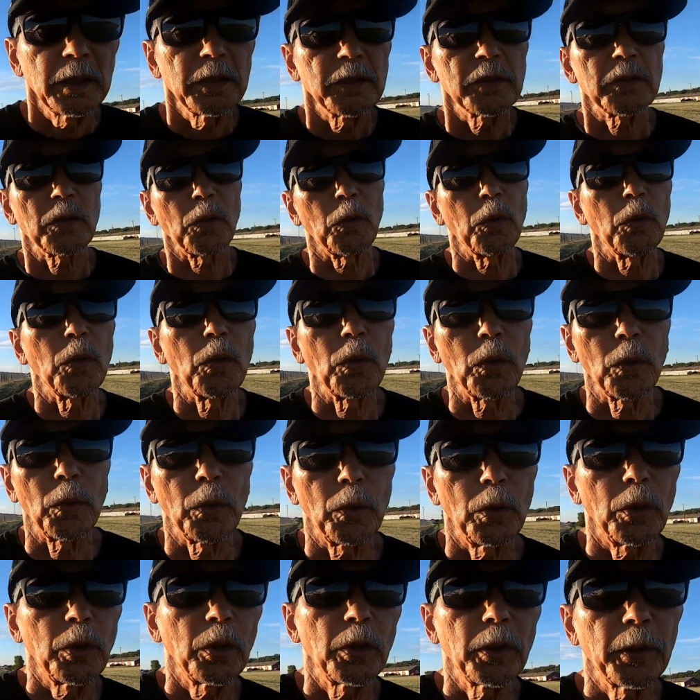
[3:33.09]

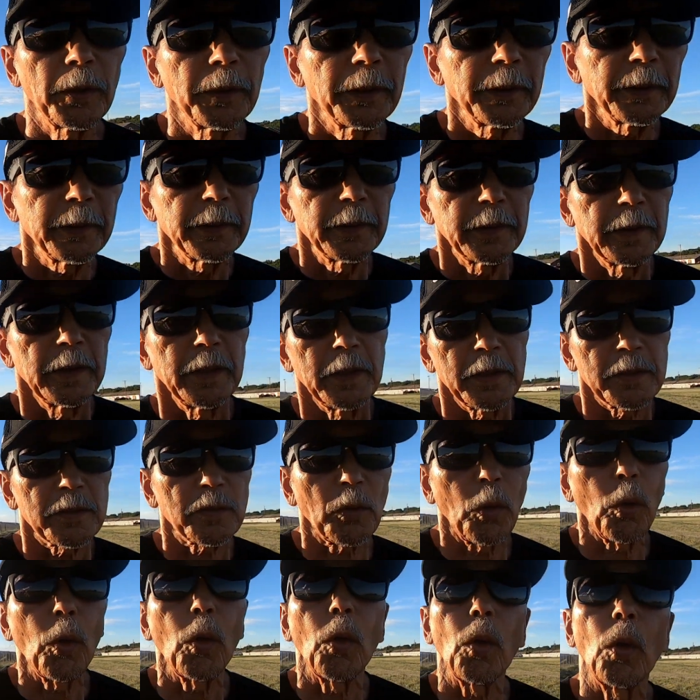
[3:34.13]
So,
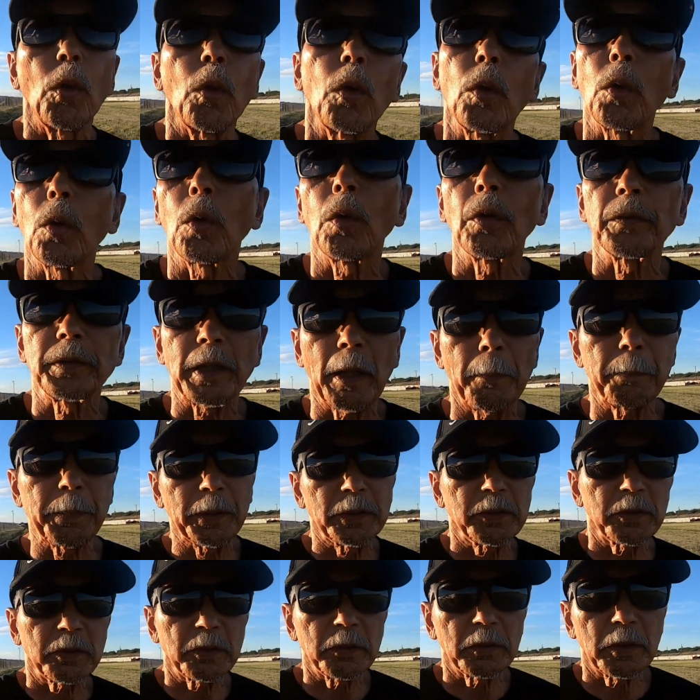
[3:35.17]
so that
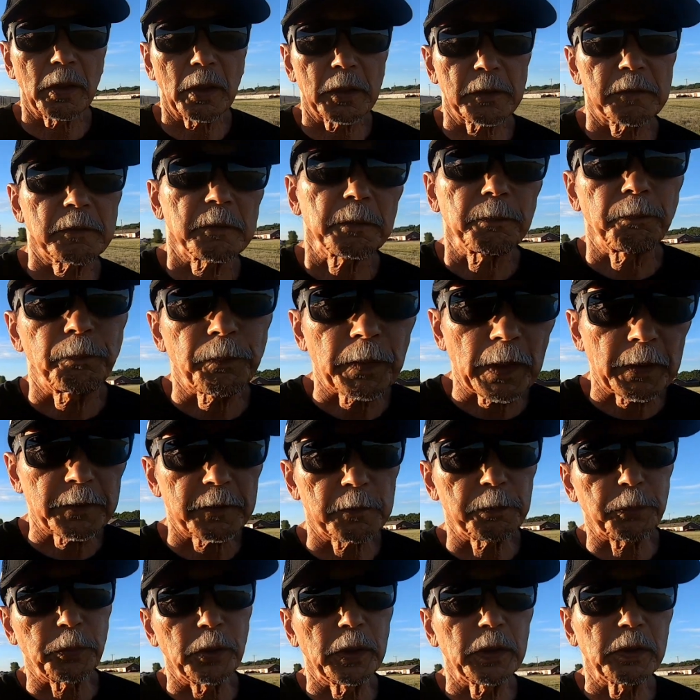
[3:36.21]
particular
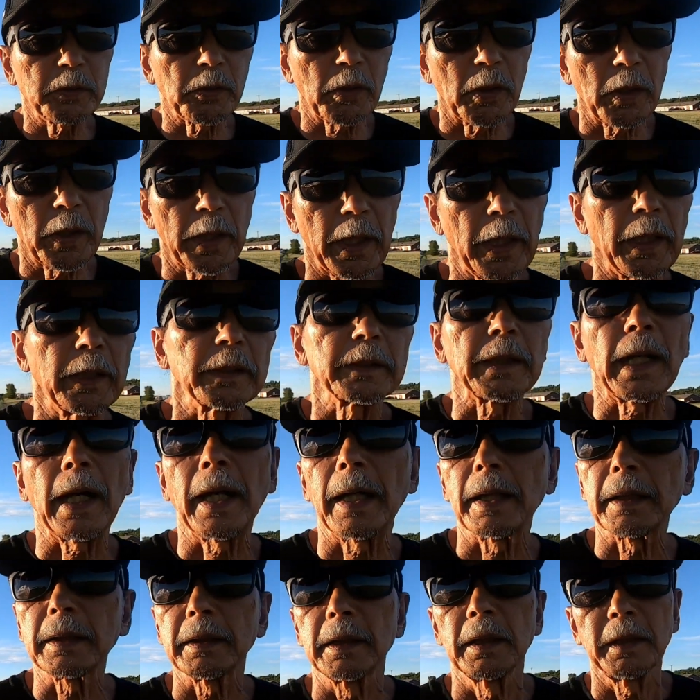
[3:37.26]
sprinkler head,
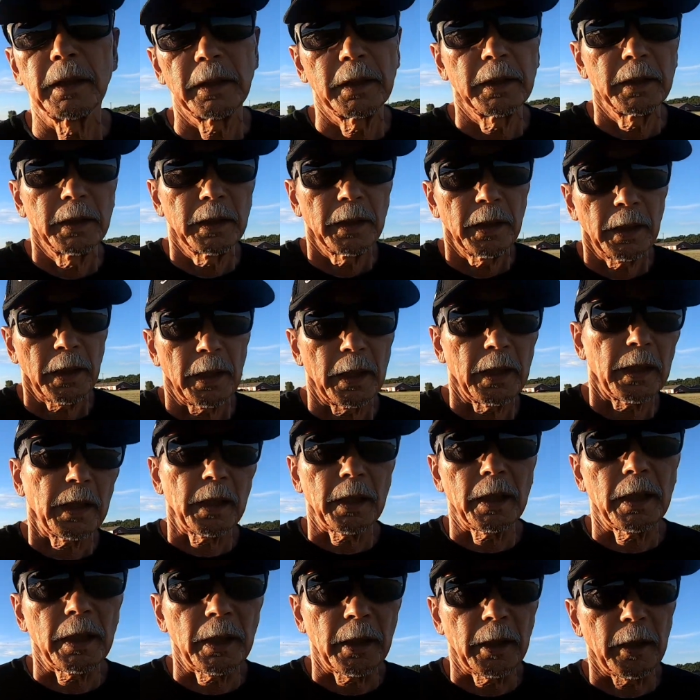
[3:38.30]
I
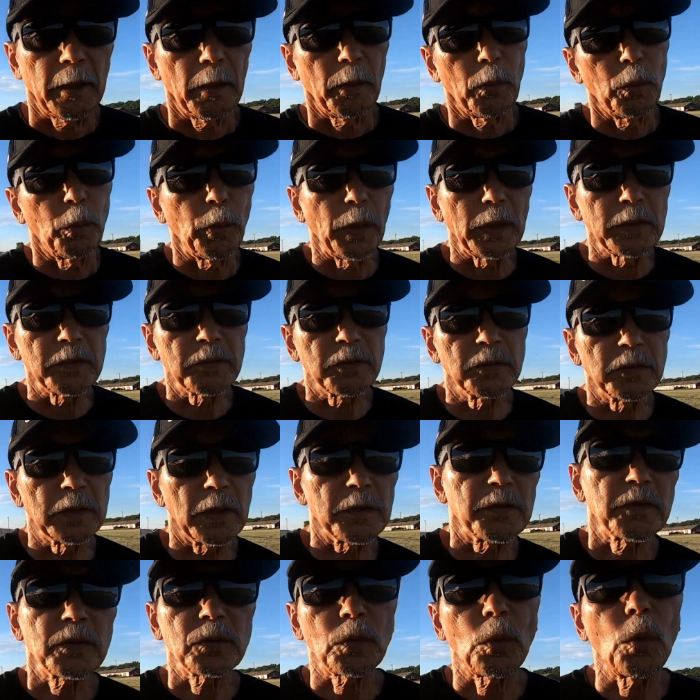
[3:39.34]
uh, went to
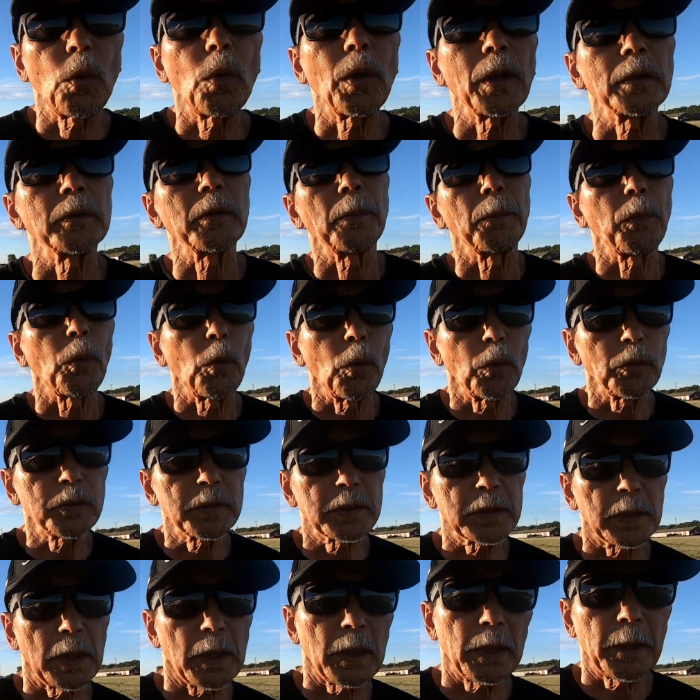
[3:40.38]
the store and
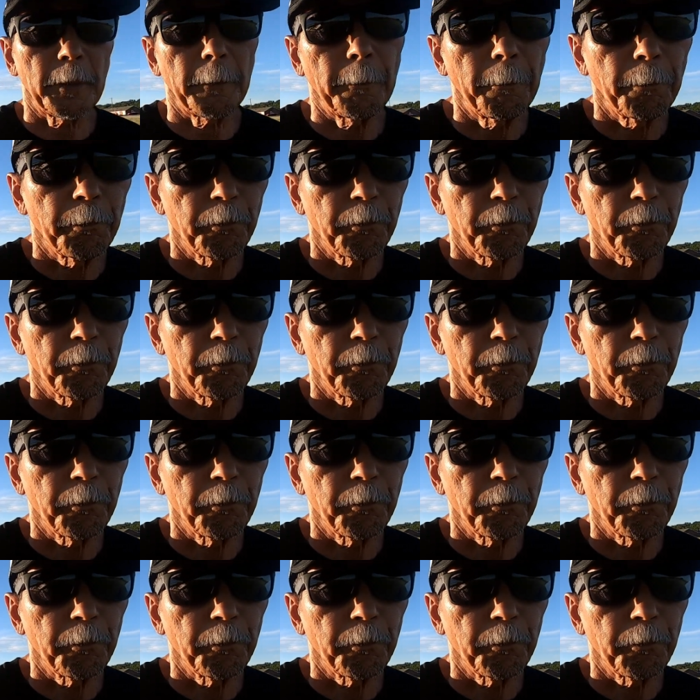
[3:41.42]
bought uh,